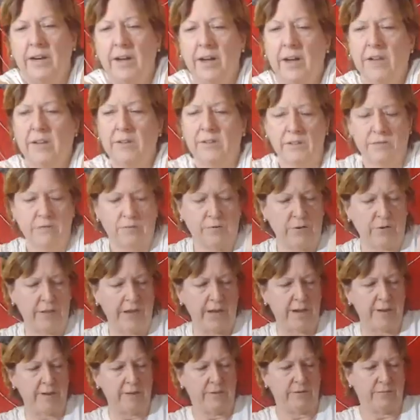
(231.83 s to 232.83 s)
I got for
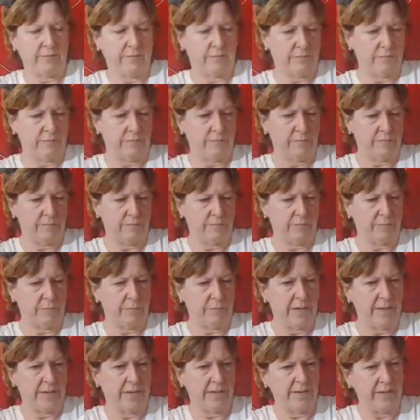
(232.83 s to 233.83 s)
that
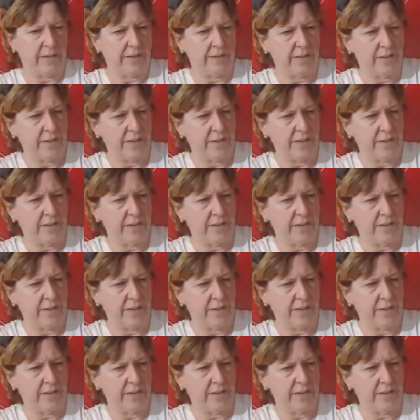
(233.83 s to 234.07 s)
blanket.